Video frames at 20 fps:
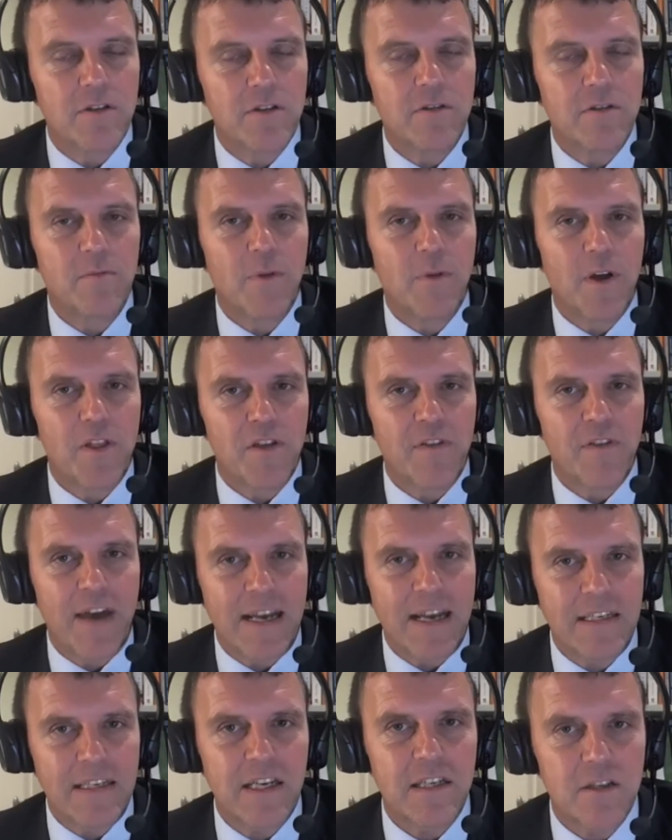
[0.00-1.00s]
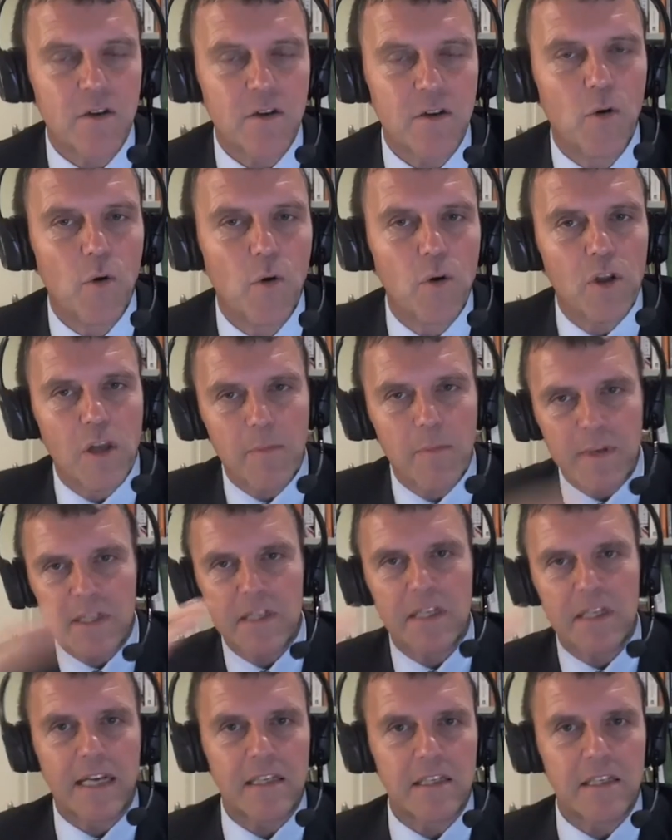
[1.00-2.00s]
worth of assets, all
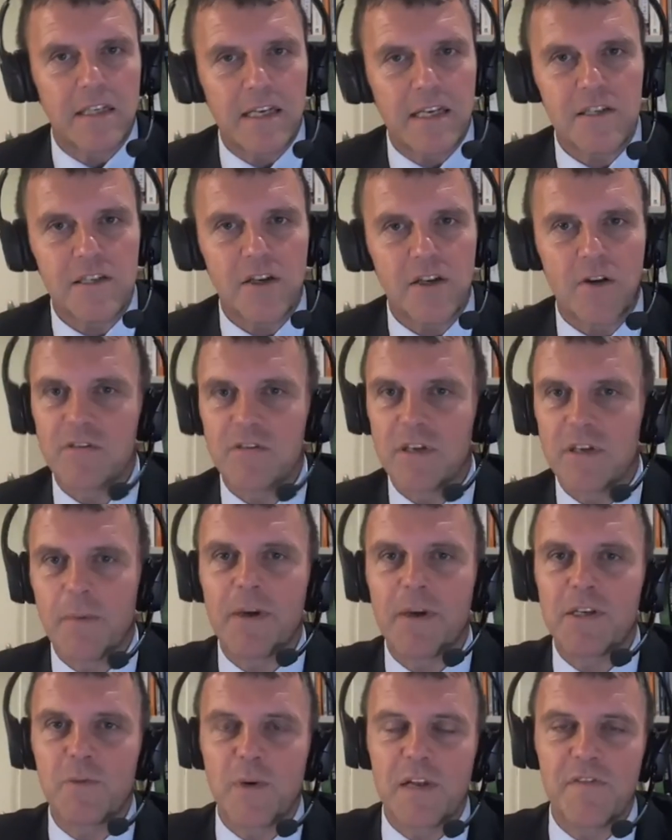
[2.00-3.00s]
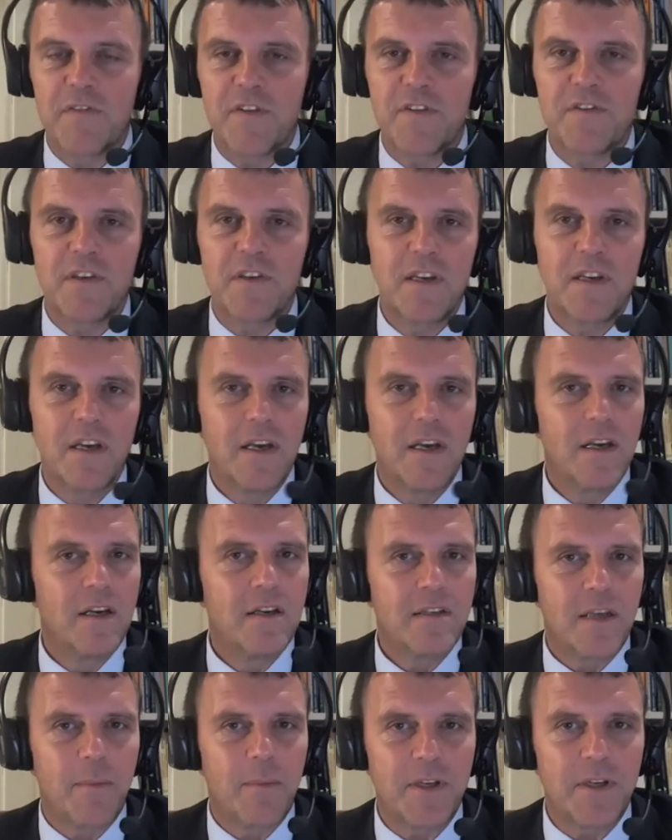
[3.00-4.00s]
committed to get to net zero, some by 2050,
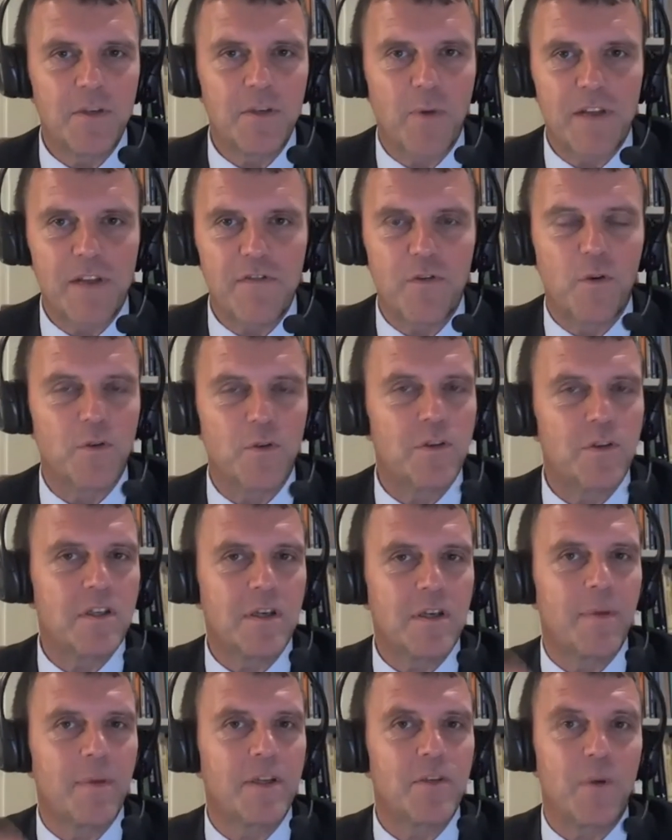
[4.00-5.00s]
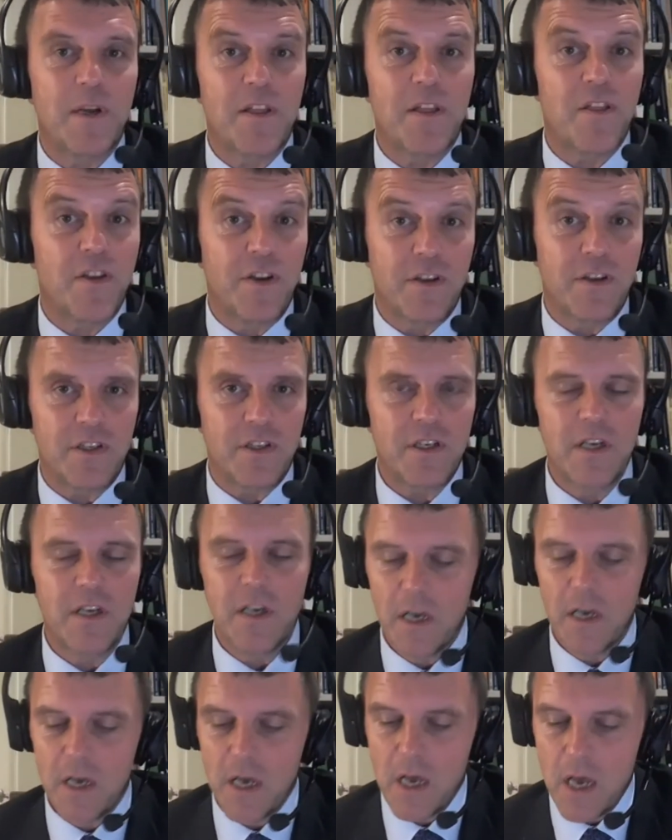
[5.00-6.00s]
some by 2040, some by 2030.
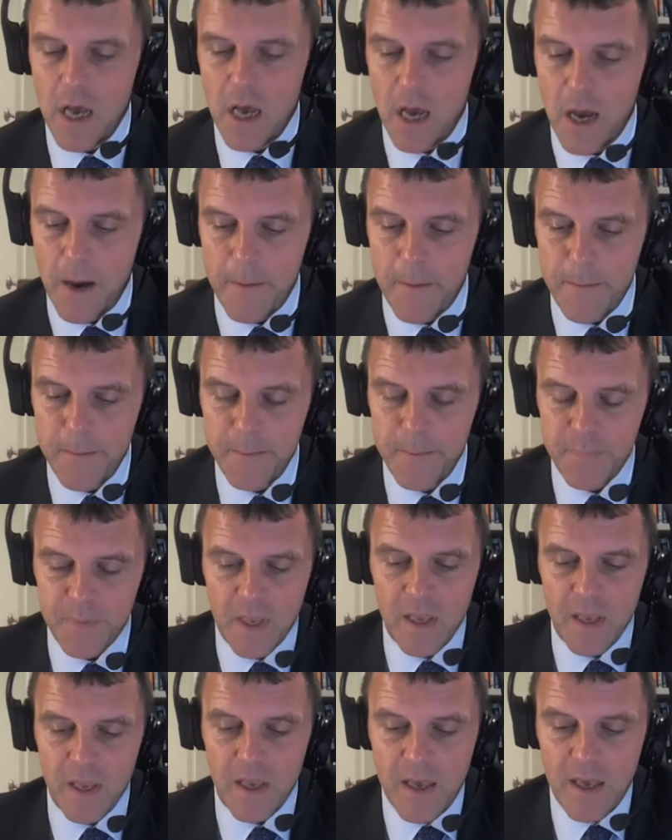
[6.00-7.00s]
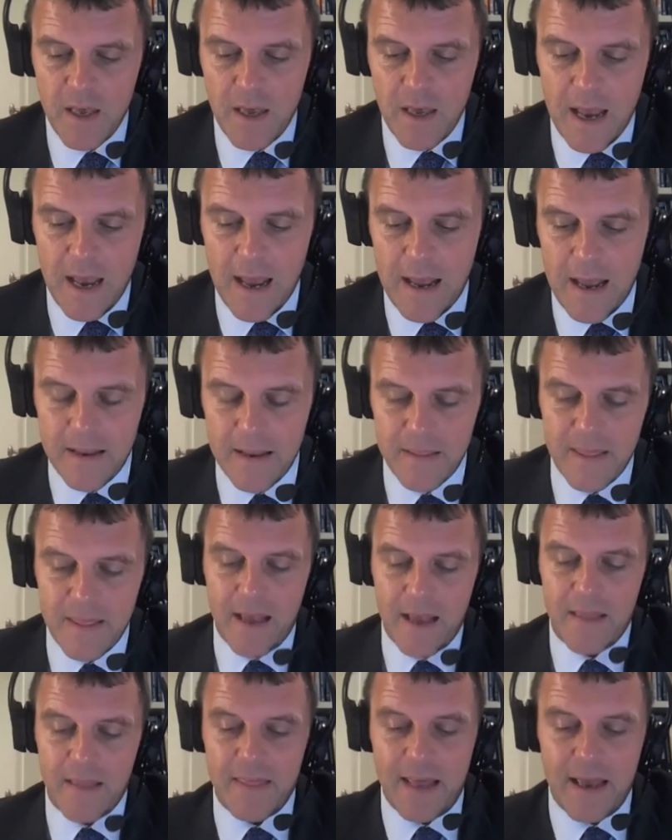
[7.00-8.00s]
And
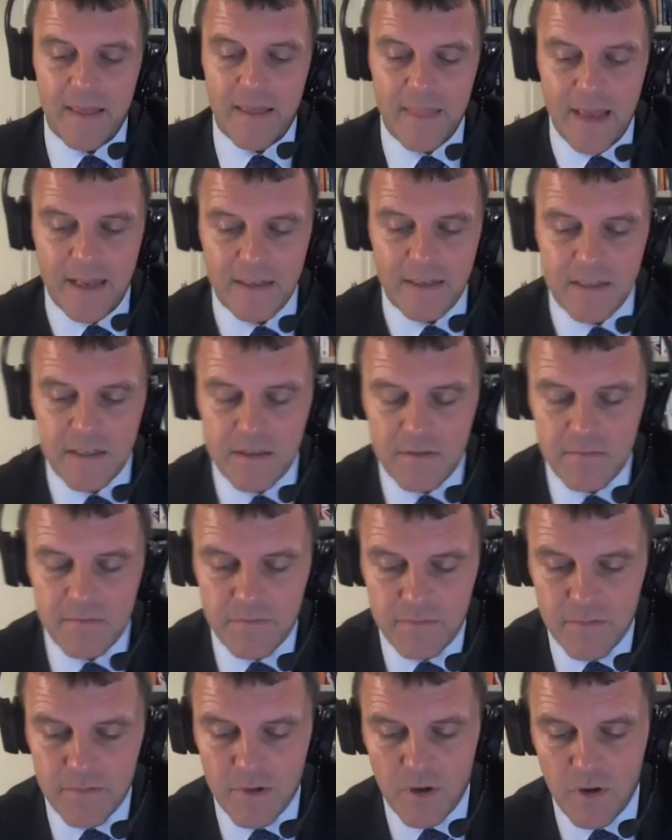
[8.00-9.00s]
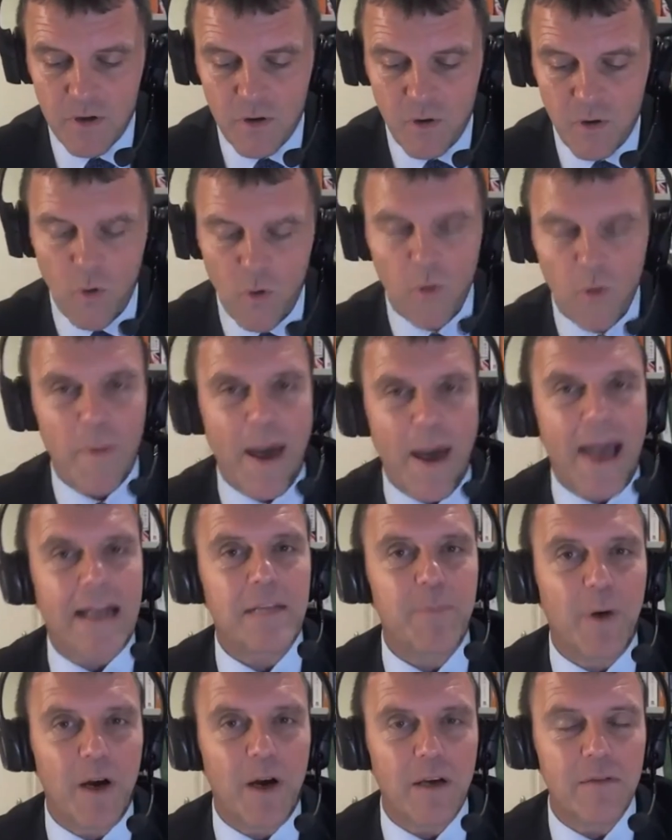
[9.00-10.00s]
that's all
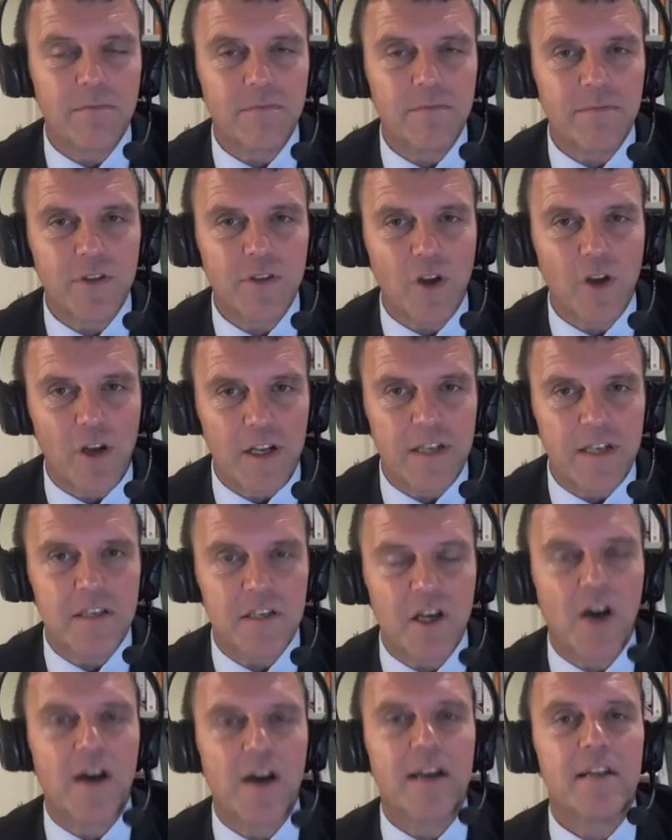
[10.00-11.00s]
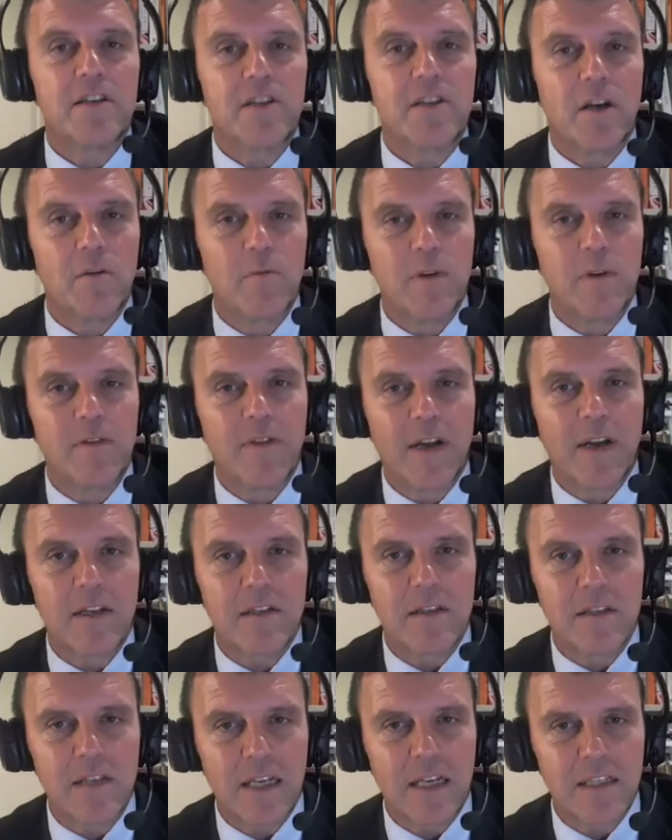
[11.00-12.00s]
backed by solid science. So
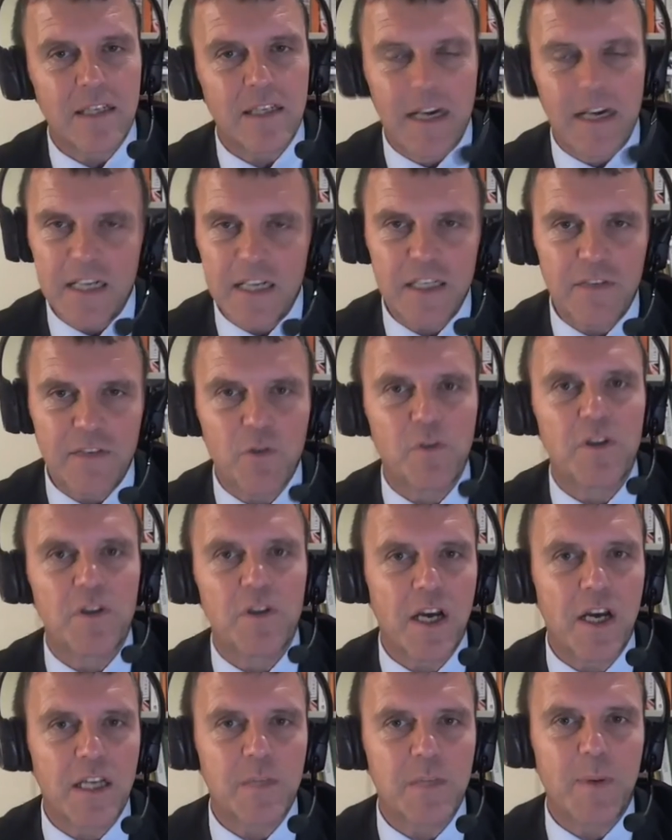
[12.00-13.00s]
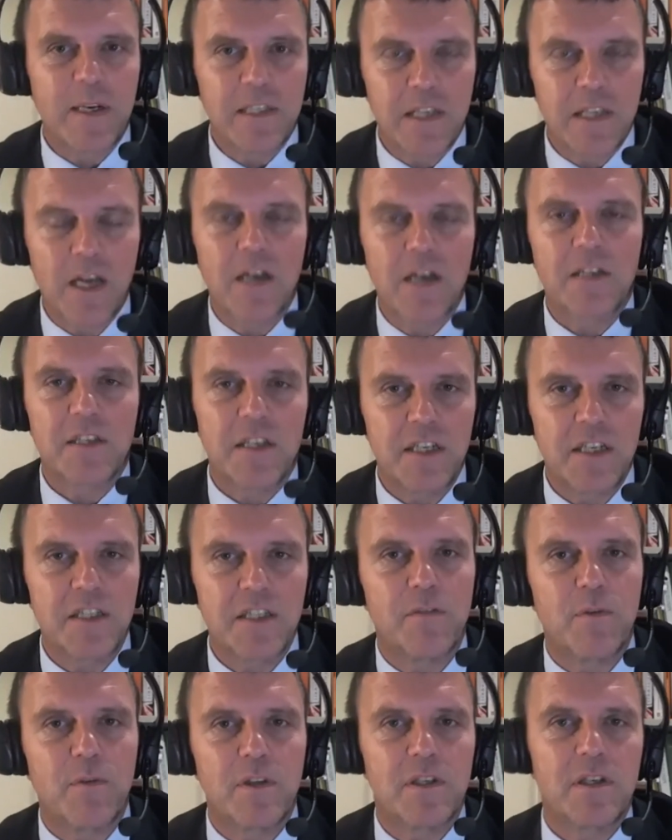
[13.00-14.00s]
there's actually an initiative called the Science-Based Targets
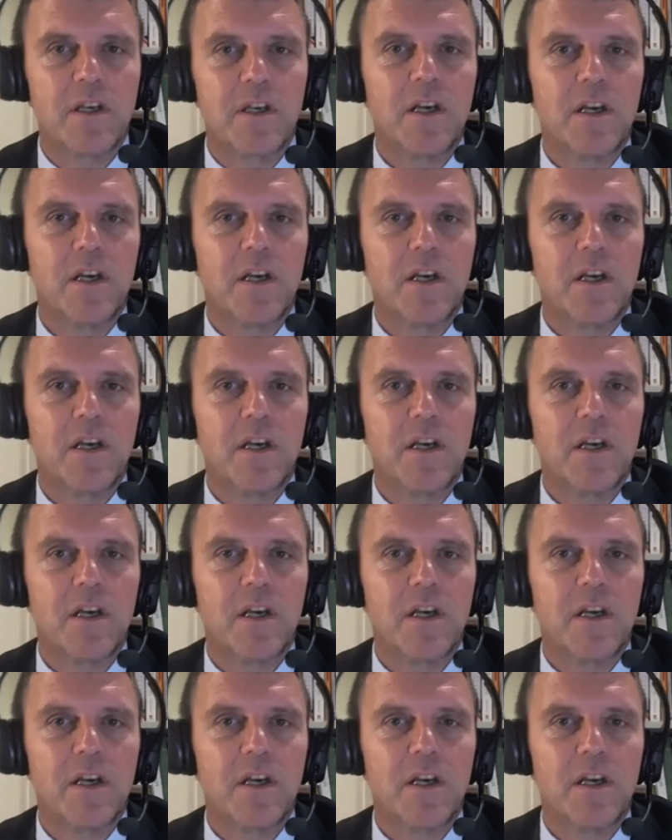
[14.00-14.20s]
Initiative, which